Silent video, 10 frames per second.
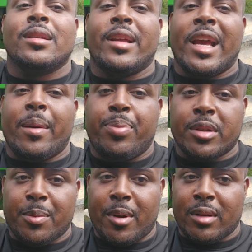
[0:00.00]
then
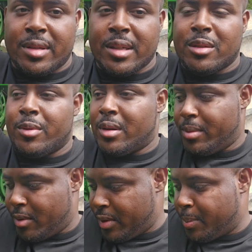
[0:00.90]
push up on the tensioner
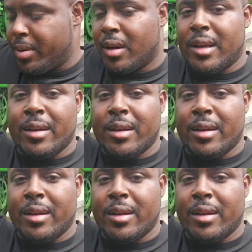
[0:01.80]
with the pulley,